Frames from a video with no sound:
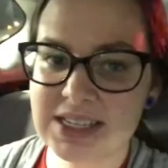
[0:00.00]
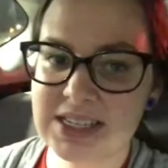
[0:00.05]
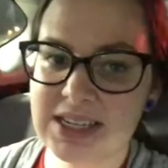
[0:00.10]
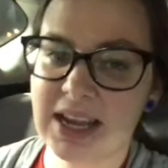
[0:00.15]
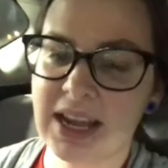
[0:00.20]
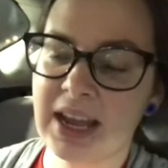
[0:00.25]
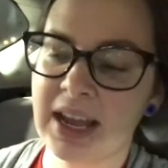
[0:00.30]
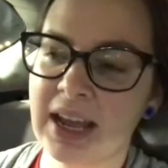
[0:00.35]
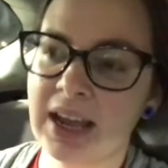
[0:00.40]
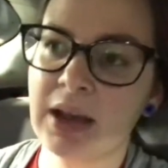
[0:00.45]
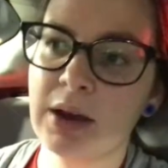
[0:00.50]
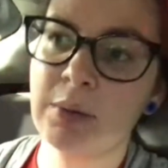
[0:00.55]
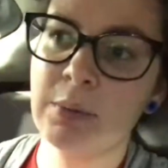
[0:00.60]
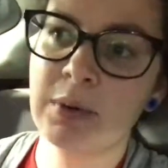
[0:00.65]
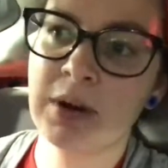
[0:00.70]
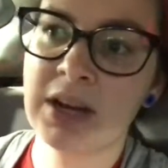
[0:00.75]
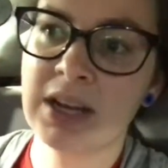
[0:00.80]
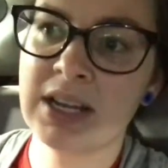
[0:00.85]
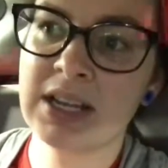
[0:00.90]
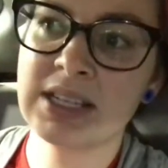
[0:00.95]
say
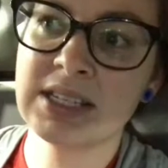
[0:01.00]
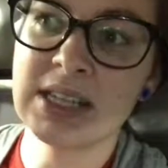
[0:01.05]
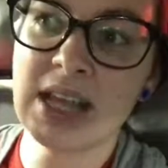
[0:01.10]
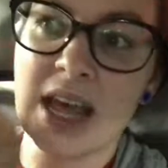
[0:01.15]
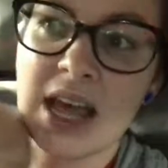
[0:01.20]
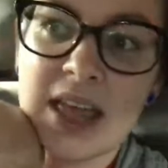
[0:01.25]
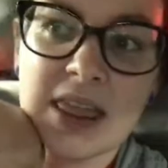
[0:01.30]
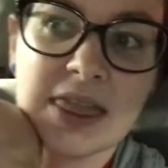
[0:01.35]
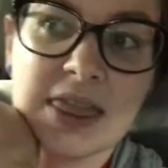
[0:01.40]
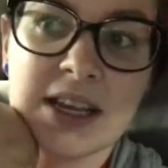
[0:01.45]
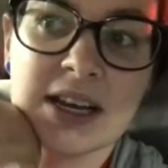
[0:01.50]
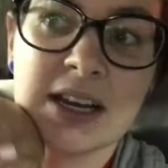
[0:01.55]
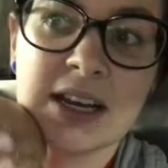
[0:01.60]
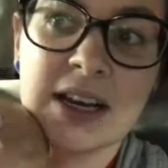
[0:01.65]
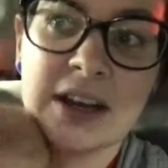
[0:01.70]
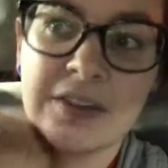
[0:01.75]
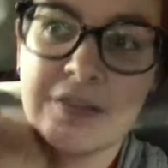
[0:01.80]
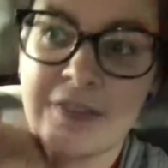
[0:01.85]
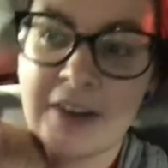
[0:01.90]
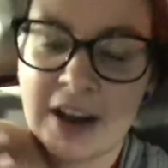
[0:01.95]
was
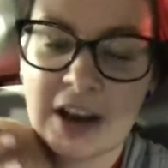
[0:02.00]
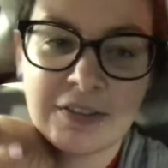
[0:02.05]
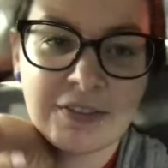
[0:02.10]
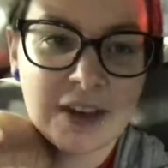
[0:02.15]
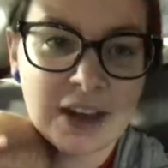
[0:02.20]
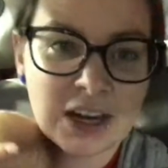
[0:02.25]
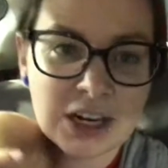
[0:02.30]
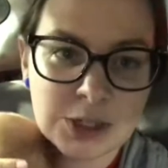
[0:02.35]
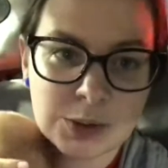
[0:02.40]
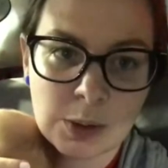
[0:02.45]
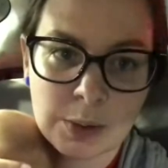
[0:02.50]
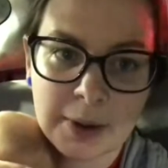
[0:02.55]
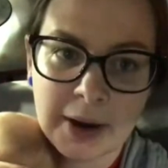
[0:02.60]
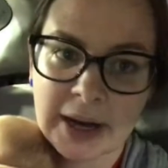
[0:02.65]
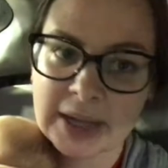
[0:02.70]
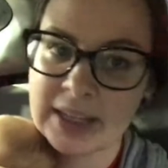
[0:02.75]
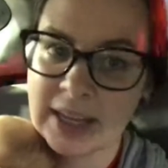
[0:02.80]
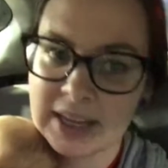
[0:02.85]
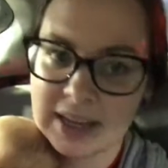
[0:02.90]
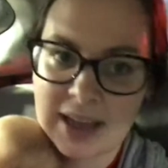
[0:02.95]
the firefighters were
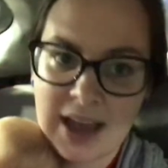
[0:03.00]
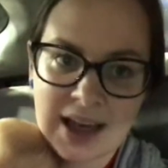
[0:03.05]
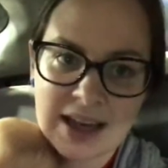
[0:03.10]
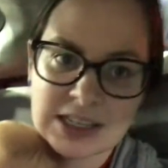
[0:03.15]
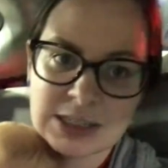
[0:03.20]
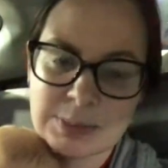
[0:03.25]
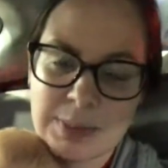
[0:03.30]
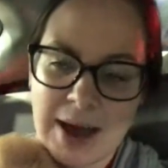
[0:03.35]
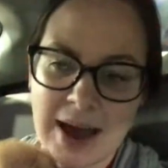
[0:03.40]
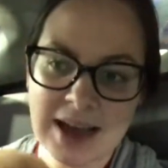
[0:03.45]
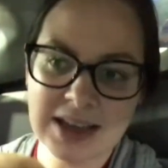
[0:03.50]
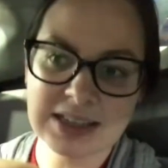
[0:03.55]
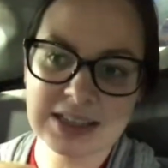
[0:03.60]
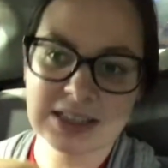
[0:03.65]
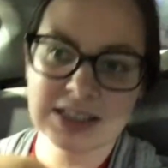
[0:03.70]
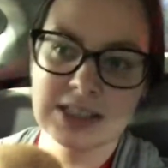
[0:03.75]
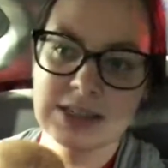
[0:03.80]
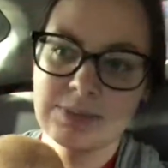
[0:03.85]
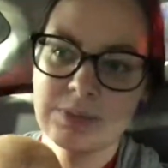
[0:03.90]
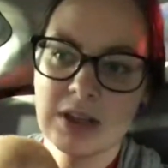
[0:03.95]
wearing like gas
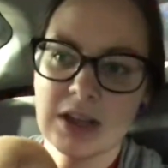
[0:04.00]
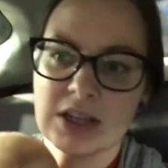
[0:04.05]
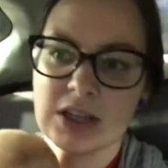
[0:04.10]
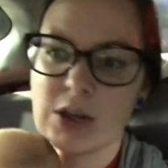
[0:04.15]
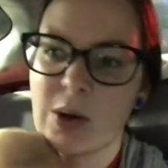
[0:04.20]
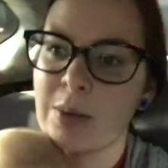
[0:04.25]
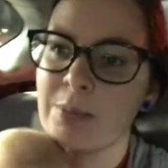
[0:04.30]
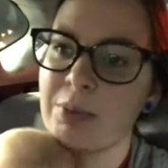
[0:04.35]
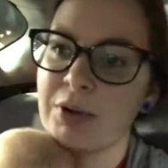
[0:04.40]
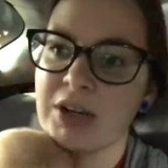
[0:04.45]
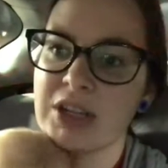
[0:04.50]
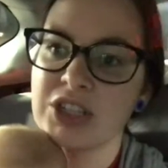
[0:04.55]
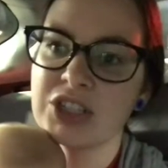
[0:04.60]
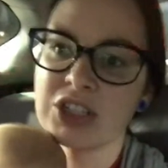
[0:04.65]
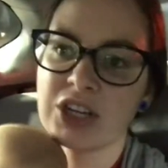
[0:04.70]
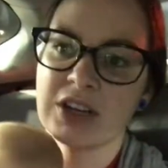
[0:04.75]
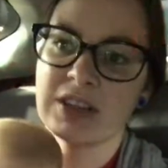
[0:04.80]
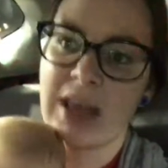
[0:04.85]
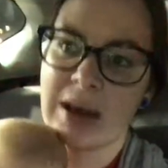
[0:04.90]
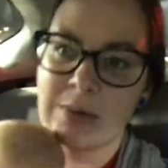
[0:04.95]
masks. So I'm pretty
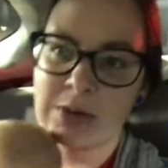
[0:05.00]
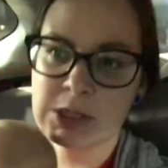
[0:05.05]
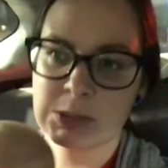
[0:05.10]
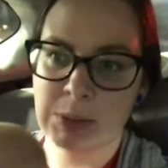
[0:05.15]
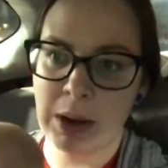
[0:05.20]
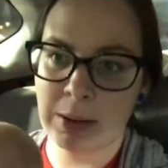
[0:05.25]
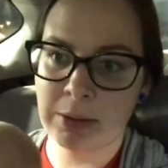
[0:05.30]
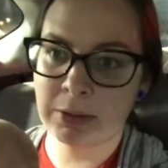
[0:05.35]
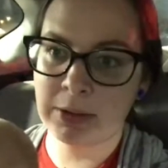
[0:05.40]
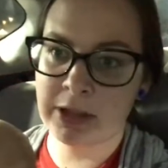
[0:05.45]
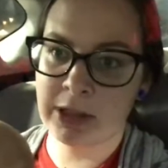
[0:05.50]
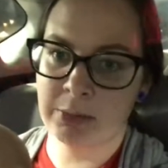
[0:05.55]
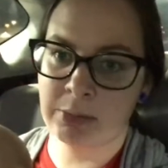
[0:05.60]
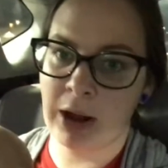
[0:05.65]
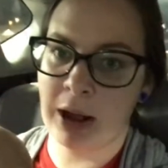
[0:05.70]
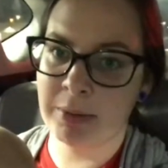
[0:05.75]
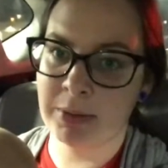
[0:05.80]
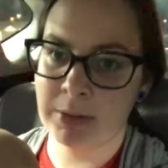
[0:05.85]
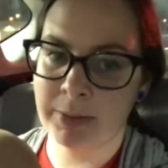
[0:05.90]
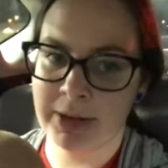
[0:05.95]
sure that was probably the
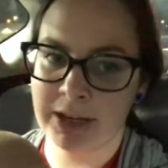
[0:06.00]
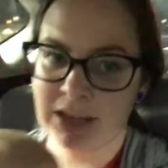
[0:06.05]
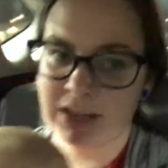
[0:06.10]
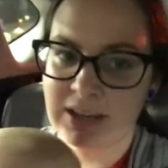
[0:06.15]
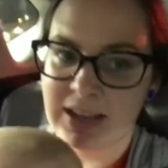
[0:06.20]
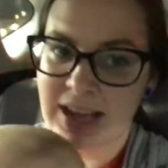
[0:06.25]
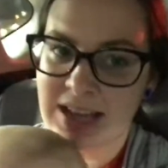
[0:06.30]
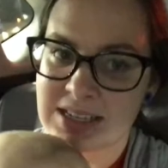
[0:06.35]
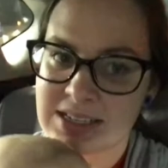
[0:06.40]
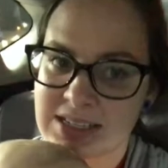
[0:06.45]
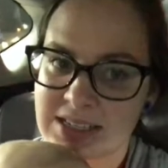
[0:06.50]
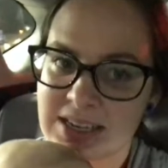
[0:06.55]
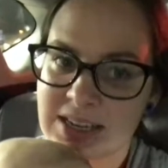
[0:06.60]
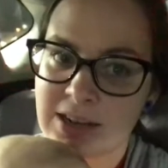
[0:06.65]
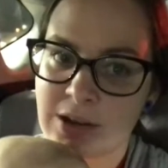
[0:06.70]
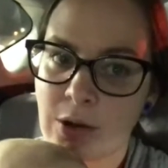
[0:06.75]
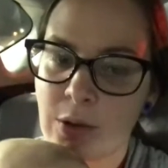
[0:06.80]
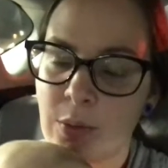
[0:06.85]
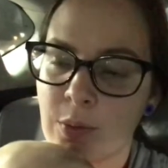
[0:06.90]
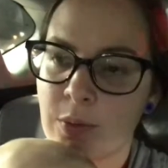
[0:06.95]
problem, like a gas
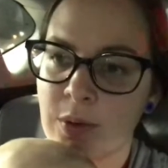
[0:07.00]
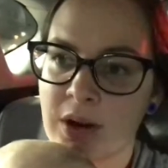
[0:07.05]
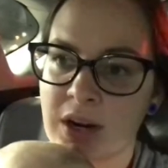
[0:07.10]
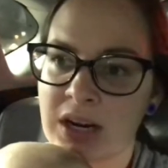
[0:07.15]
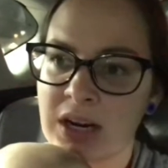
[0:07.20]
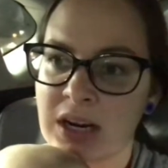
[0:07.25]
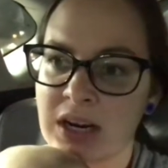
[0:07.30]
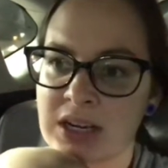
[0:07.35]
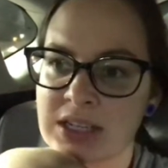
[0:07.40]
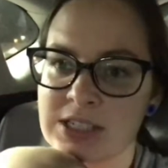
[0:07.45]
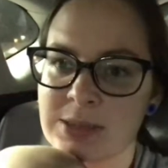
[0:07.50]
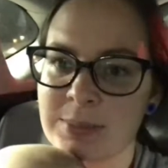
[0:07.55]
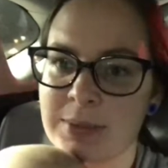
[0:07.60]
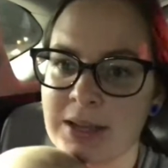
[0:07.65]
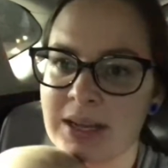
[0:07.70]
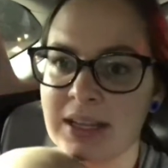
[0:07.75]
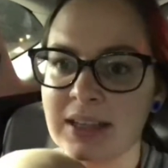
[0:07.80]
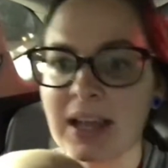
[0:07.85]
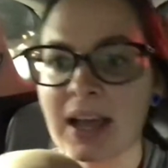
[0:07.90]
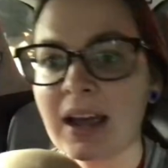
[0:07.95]
leak or
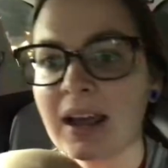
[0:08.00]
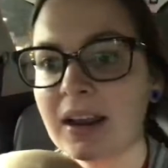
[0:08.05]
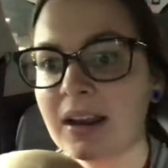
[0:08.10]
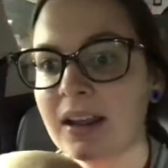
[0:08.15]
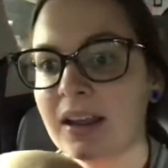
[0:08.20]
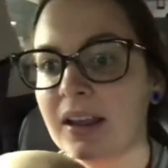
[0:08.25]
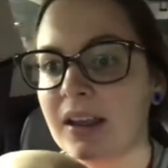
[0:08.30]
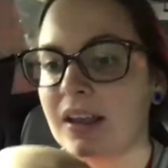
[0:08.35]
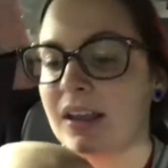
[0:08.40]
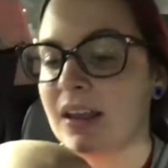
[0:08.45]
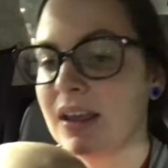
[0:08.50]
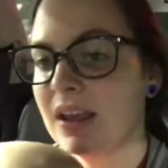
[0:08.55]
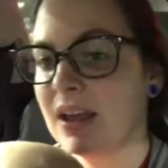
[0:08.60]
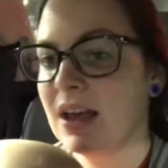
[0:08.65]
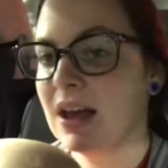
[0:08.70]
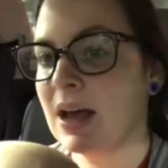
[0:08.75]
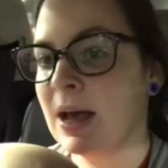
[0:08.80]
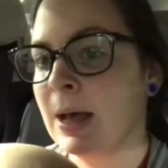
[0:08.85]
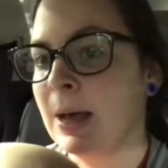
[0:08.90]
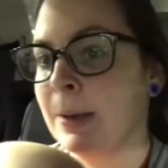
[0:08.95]
something like that.
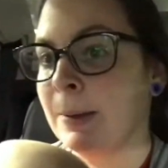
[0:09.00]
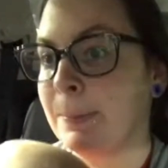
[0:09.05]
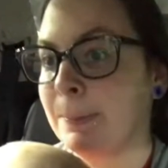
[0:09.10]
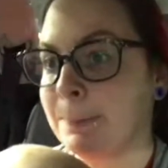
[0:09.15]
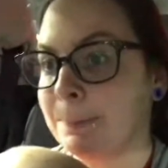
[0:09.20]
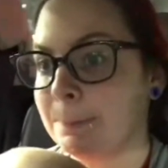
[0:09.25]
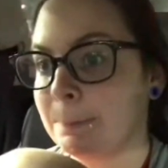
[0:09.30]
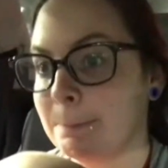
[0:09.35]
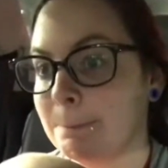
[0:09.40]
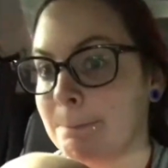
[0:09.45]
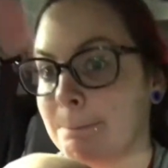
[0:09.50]
Um,